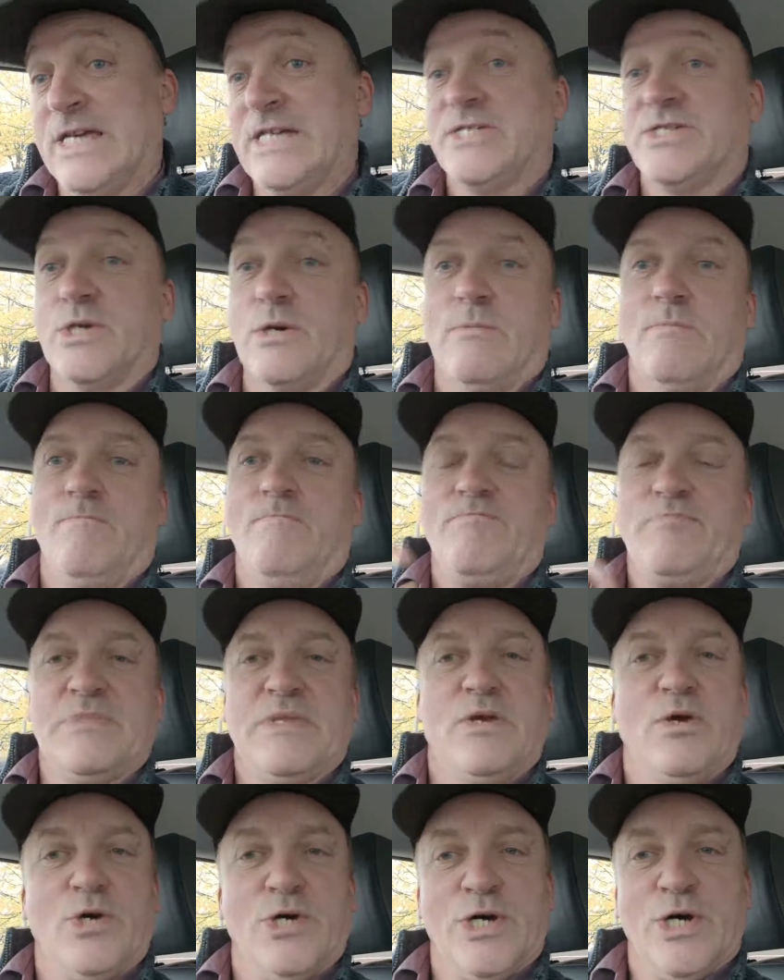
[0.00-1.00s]
So,
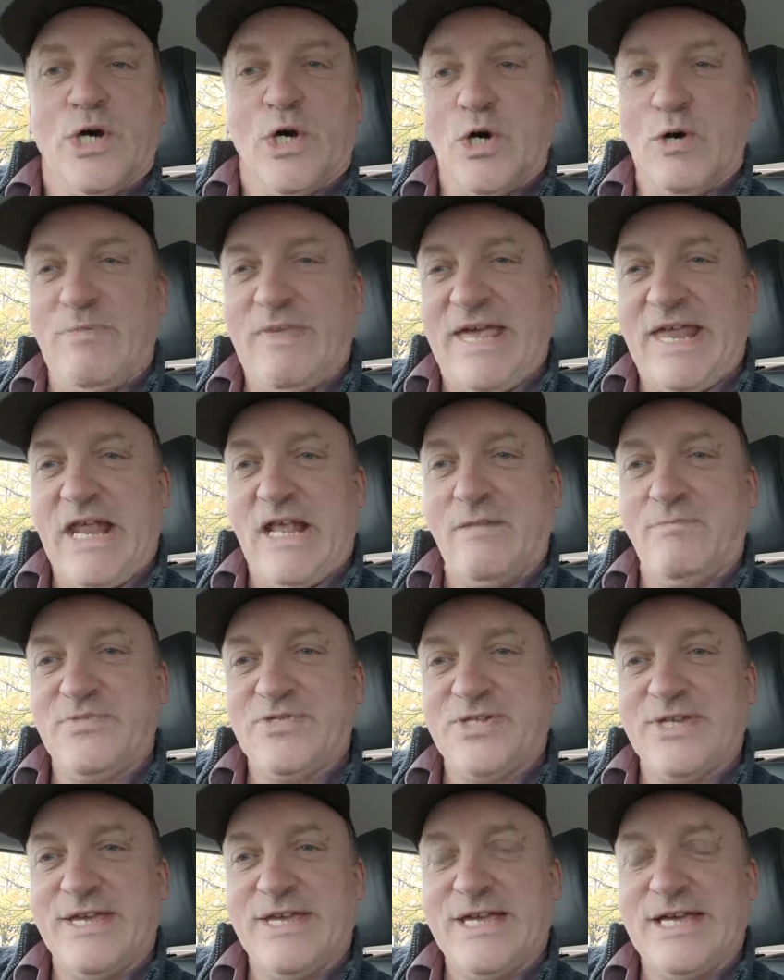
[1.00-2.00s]
hope that
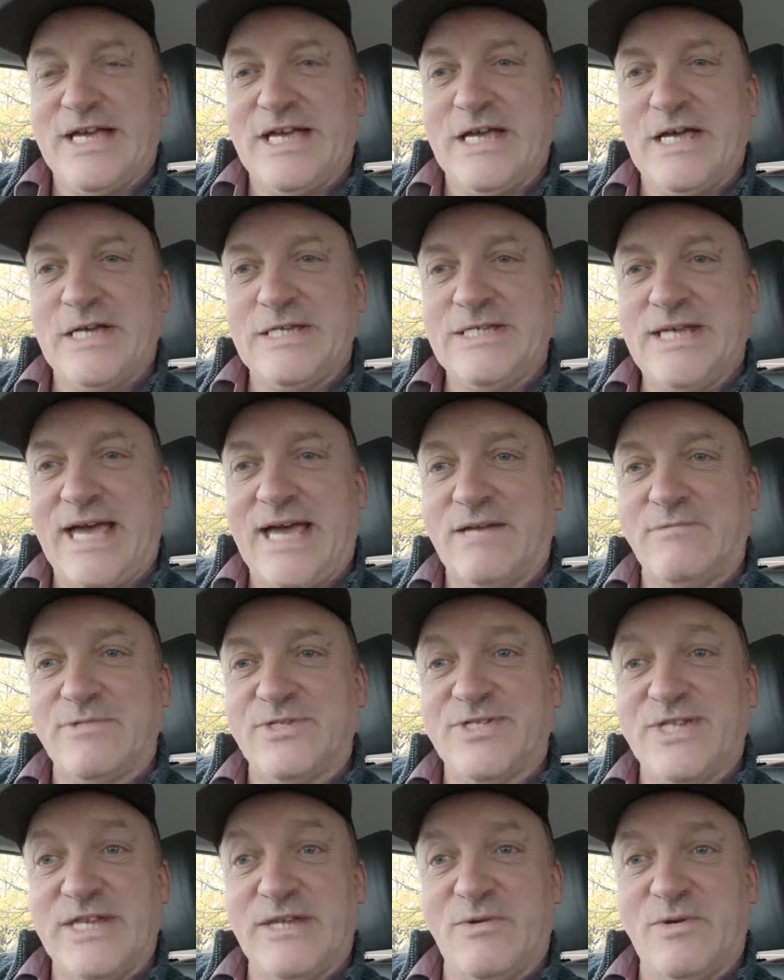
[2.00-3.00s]
helps, and I will
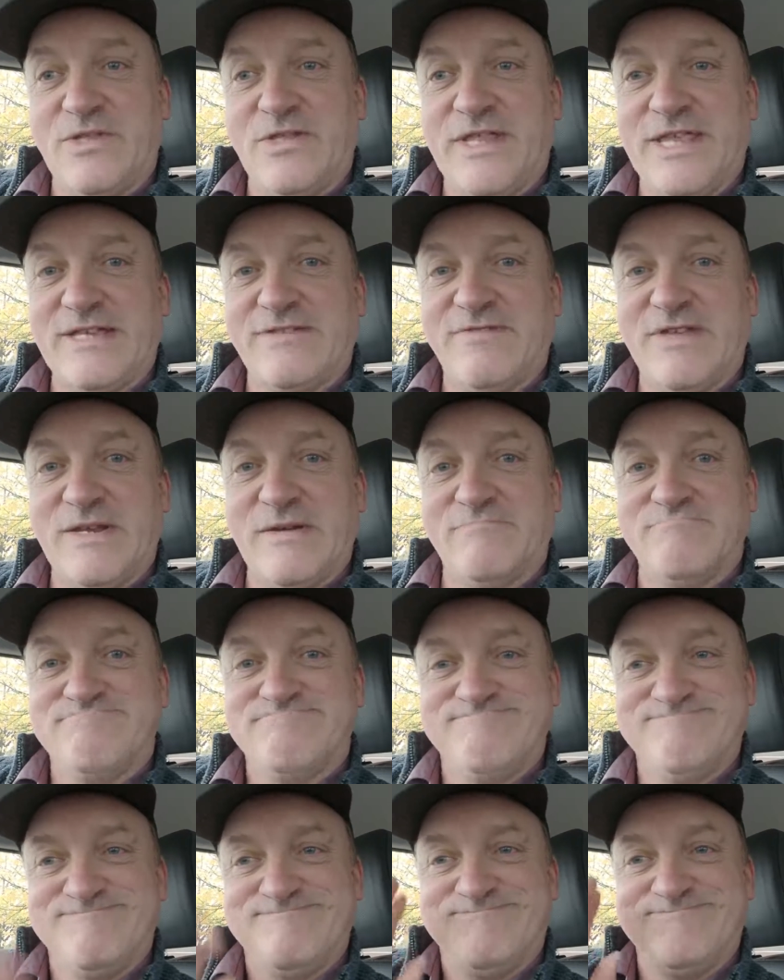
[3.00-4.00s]
see you on the next video.
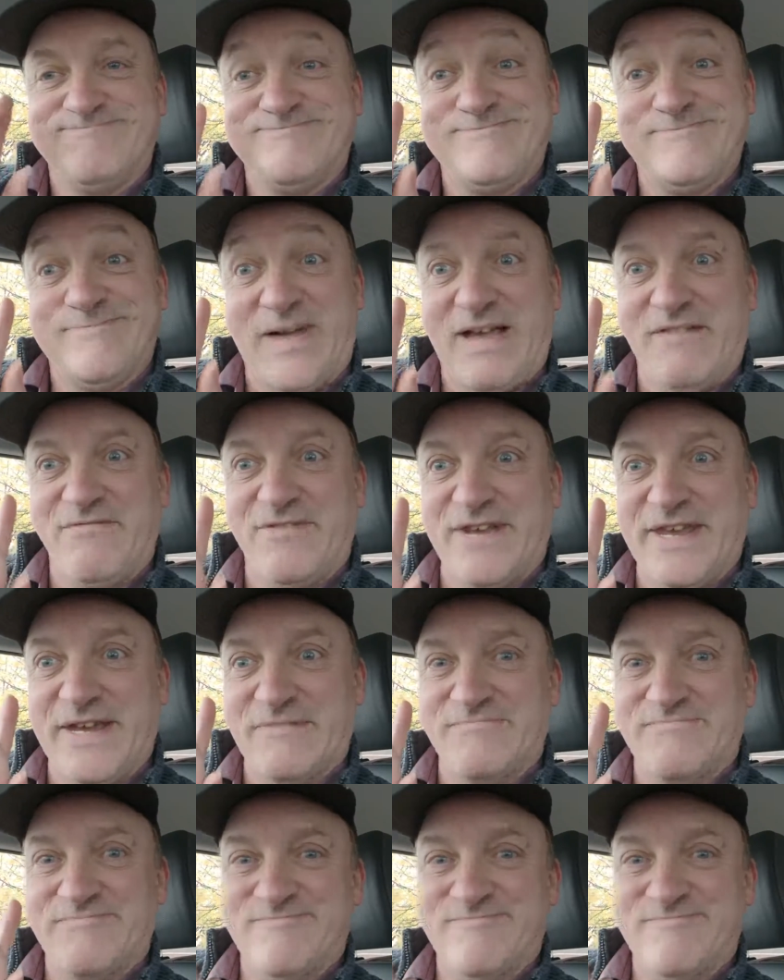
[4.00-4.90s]
Bye for now.